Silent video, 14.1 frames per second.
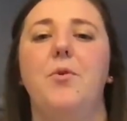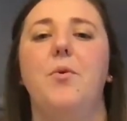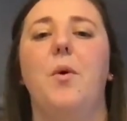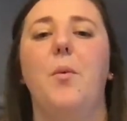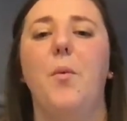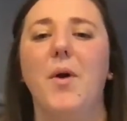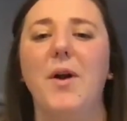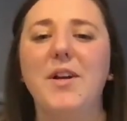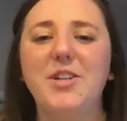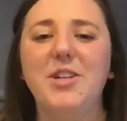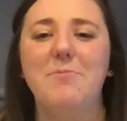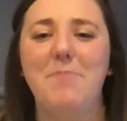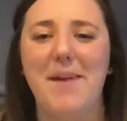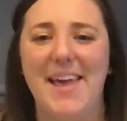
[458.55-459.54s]
will
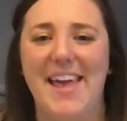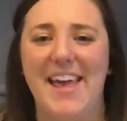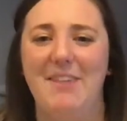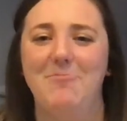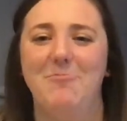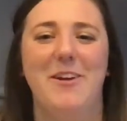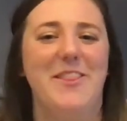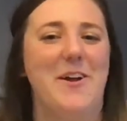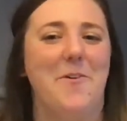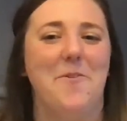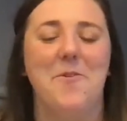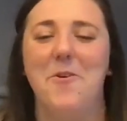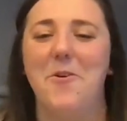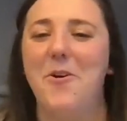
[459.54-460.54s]
worship him with our
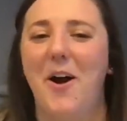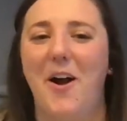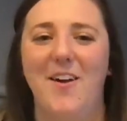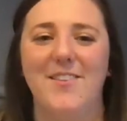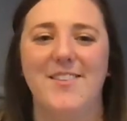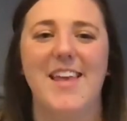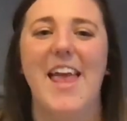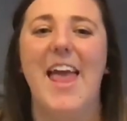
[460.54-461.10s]
whole hearts